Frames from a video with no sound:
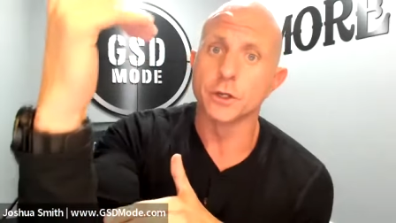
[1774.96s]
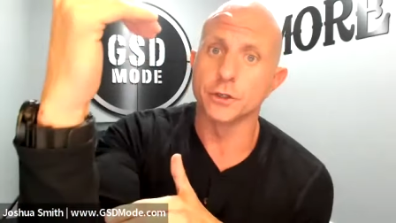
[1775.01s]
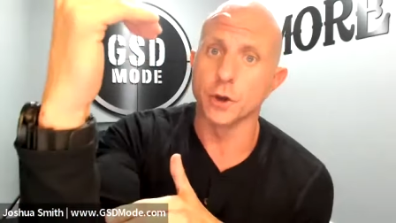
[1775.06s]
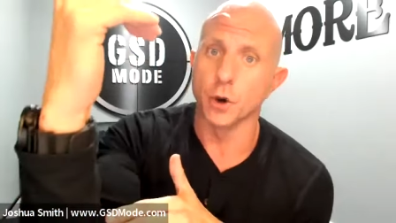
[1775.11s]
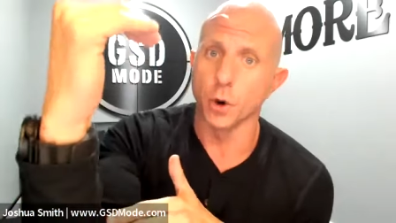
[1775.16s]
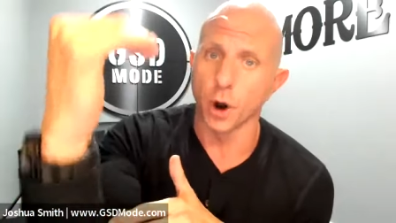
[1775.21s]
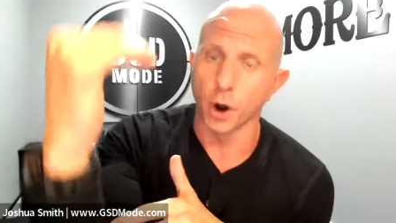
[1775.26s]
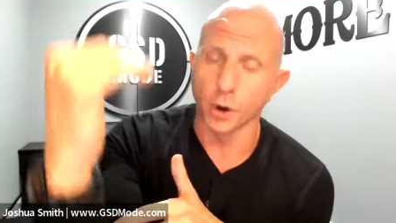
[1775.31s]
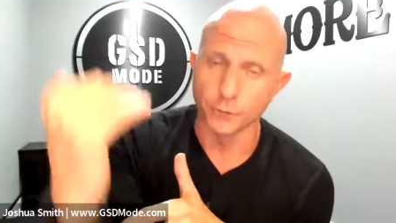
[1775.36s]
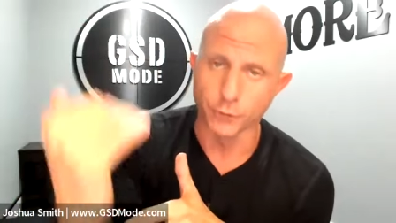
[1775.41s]
you
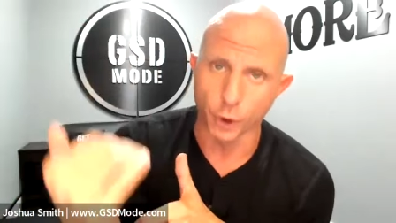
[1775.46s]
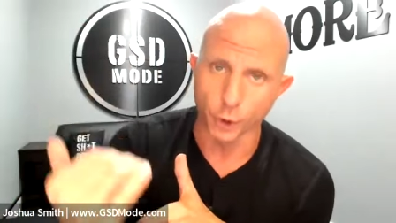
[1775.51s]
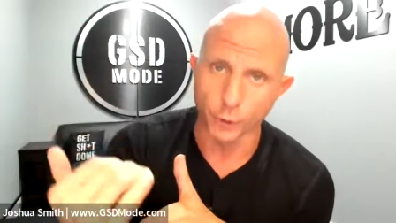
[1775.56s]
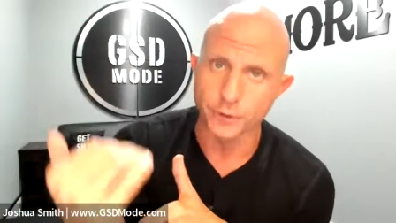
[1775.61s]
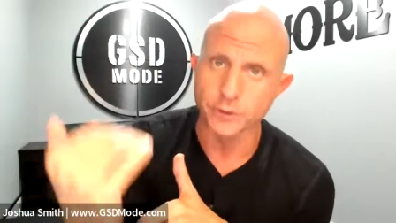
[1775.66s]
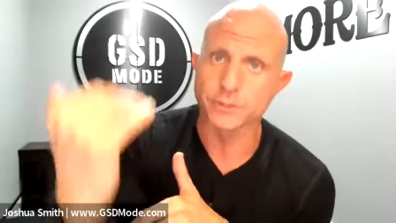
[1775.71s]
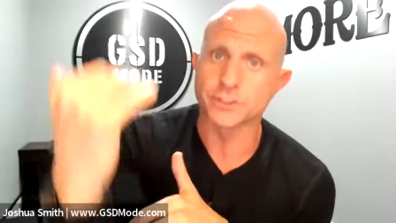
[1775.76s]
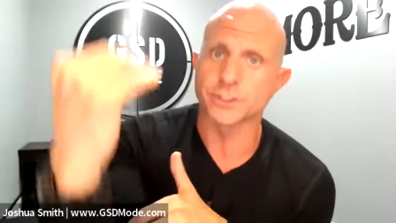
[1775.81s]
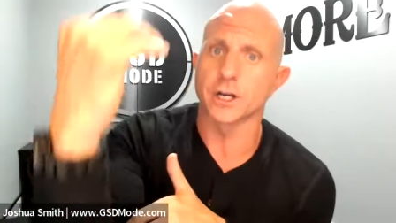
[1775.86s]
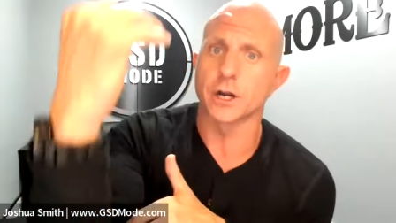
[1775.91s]
know know
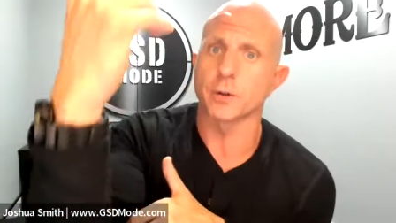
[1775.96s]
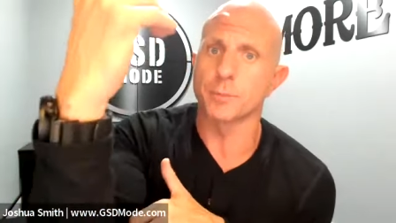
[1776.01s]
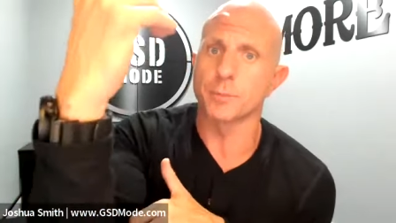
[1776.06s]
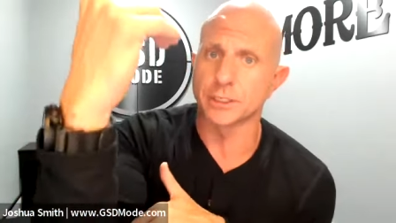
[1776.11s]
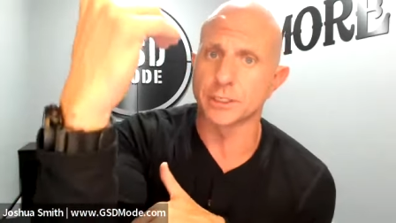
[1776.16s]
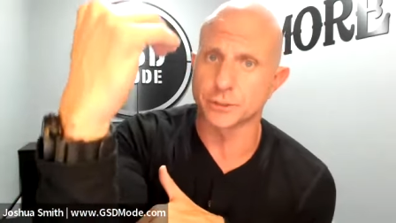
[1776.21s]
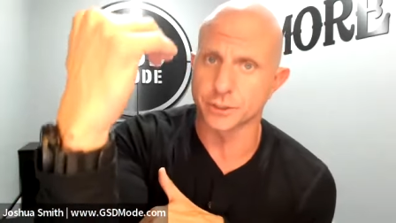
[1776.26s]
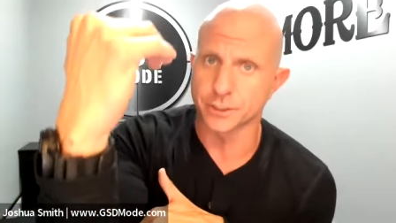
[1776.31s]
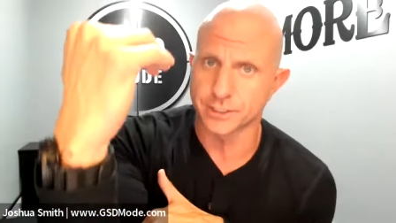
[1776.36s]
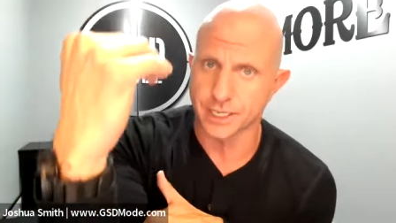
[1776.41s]
your crm
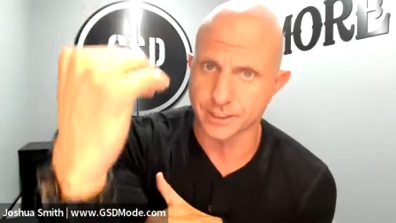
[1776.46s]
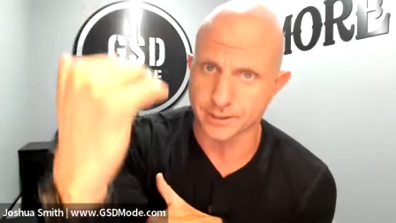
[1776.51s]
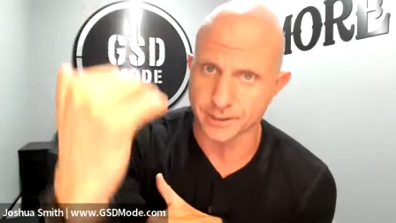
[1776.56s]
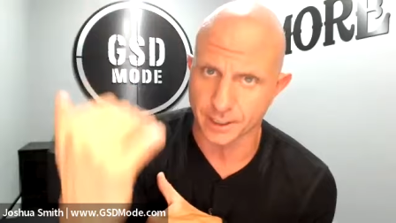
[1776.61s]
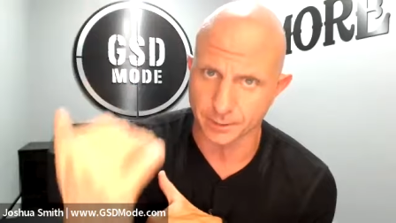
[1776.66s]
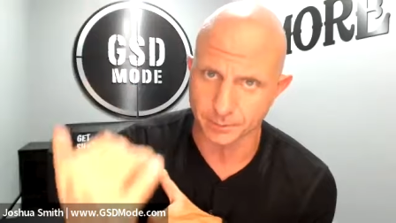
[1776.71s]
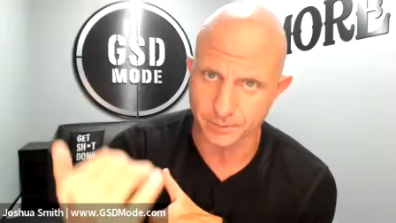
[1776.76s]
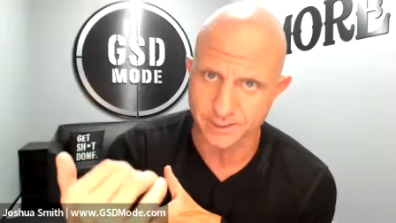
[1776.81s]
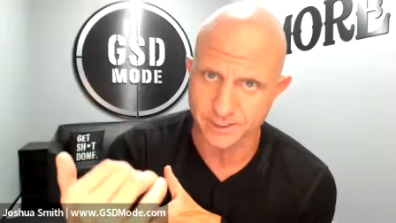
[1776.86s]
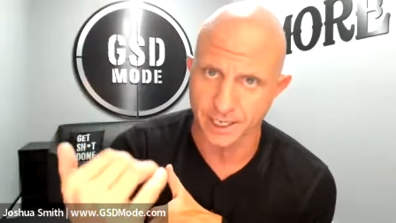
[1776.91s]
make sure you're taking
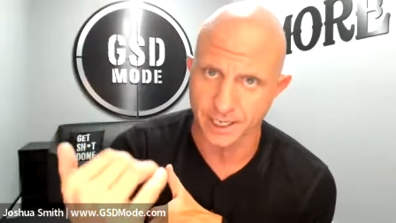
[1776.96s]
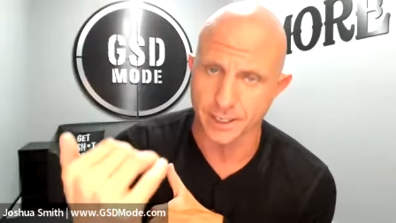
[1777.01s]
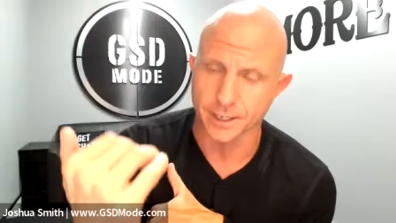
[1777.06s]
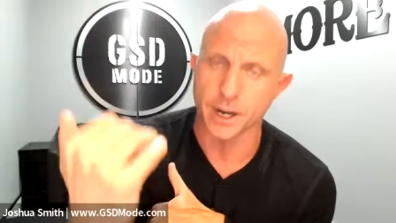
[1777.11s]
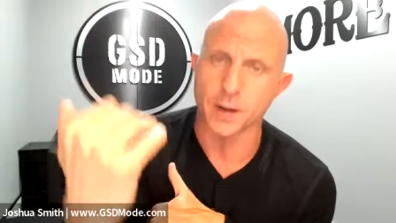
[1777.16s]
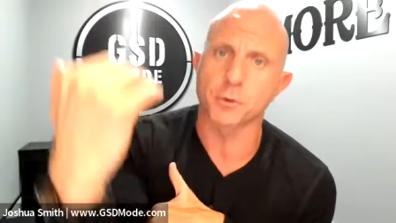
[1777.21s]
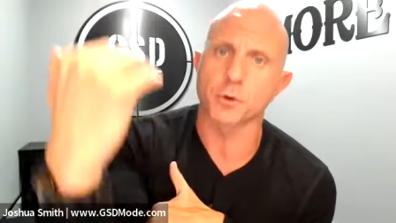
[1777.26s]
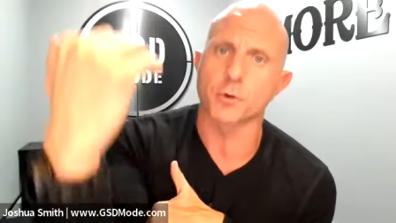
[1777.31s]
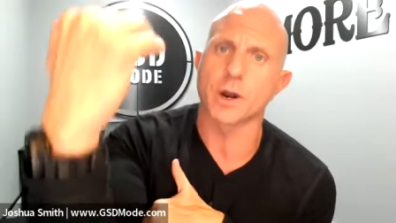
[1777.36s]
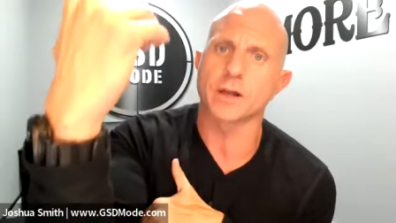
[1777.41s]
the time to set it
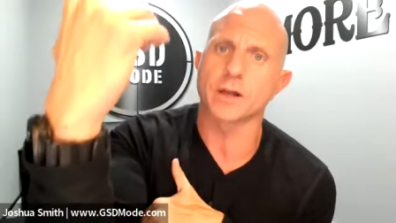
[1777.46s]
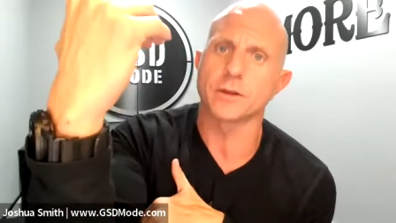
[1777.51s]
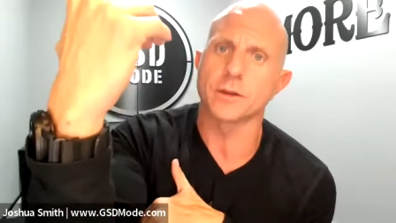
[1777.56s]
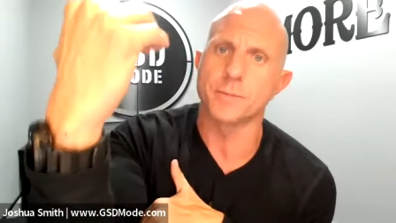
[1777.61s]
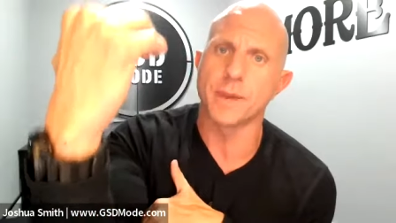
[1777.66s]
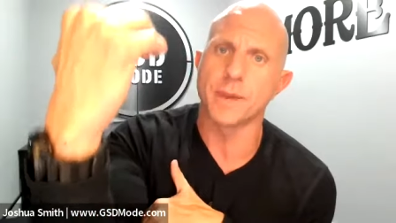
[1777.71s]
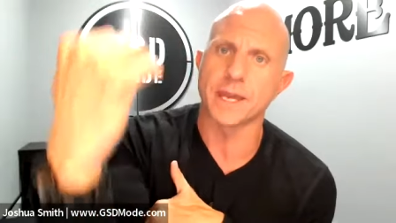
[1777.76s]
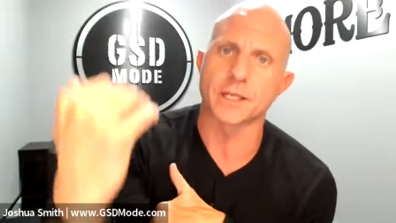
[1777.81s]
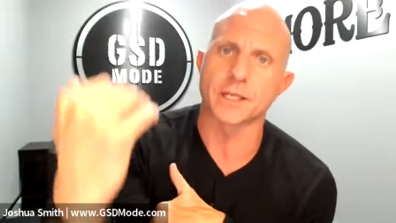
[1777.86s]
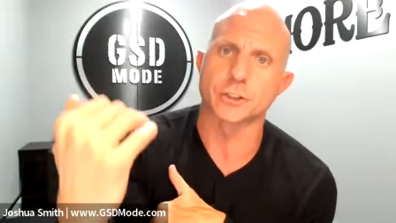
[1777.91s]
up correctly
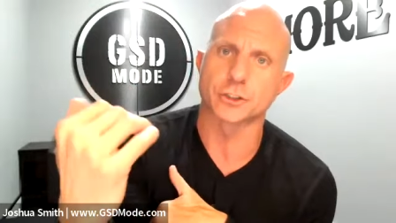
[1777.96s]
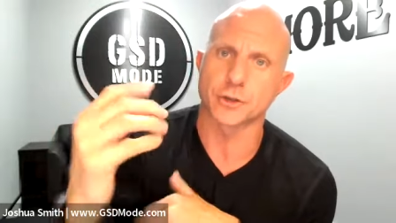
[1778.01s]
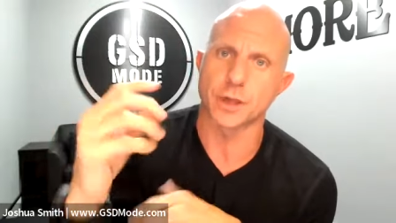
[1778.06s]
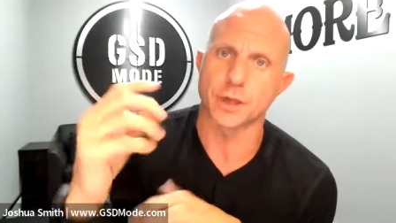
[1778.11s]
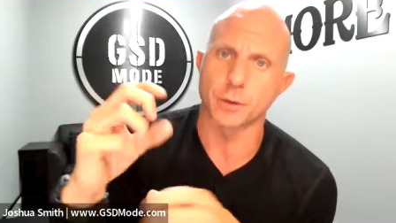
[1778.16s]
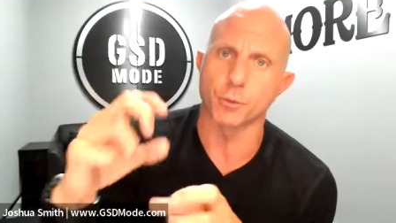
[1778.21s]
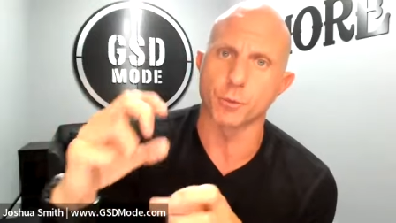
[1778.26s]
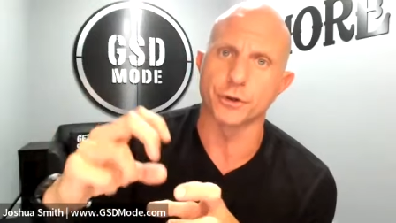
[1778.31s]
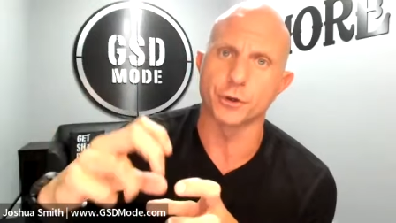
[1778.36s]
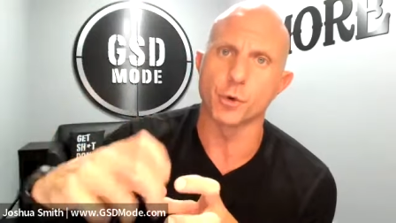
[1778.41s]
making sure
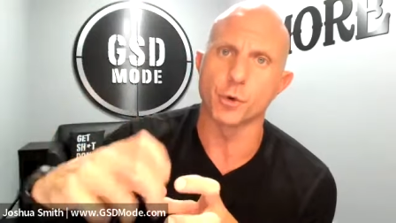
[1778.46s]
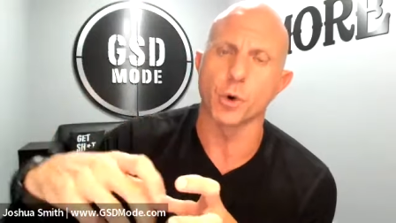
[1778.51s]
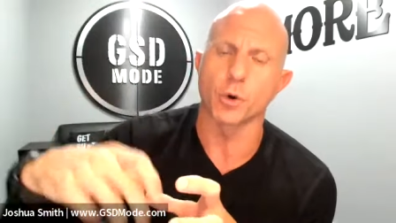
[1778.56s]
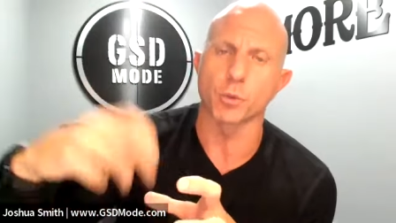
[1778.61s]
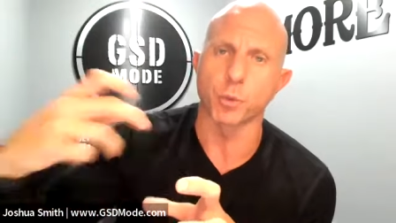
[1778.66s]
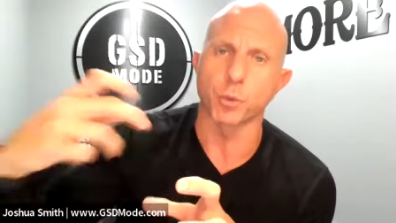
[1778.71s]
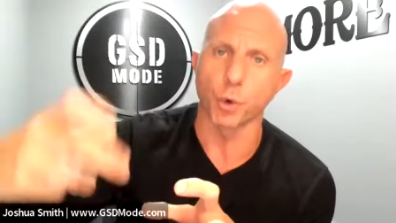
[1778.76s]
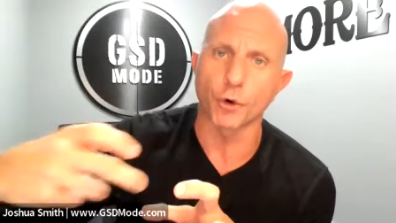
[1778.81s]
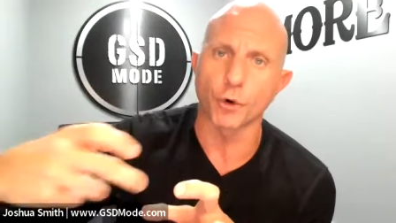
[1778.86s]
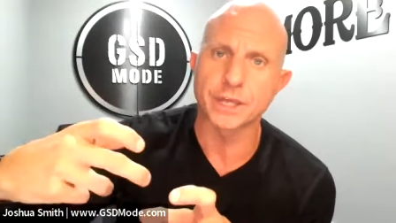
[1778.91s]
that when you are
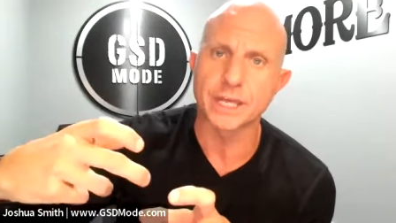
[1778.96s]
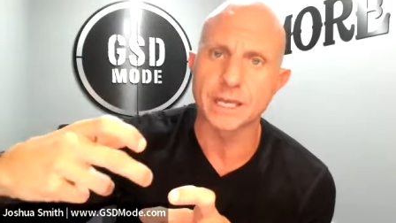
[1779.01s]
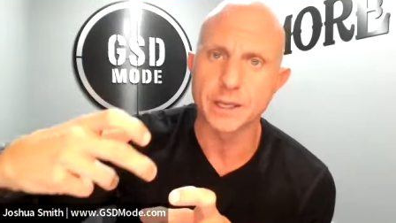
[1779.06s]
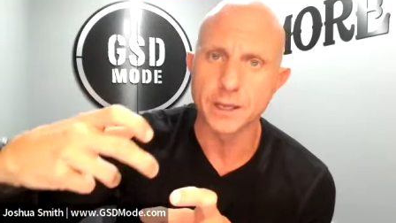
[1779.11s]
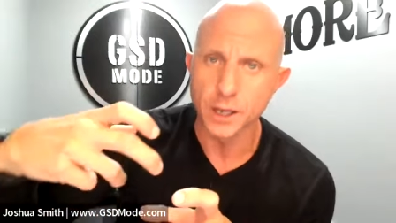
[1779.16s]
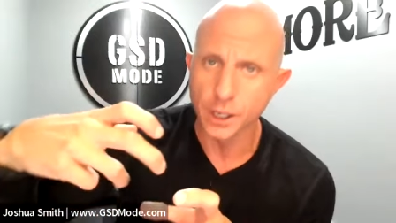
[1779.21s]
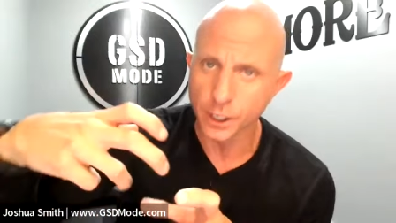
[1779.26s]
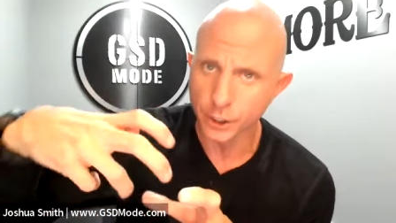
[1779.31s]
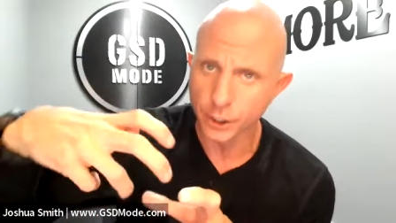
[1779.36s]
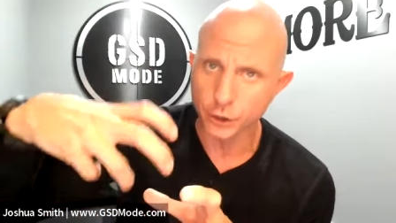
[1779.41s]
working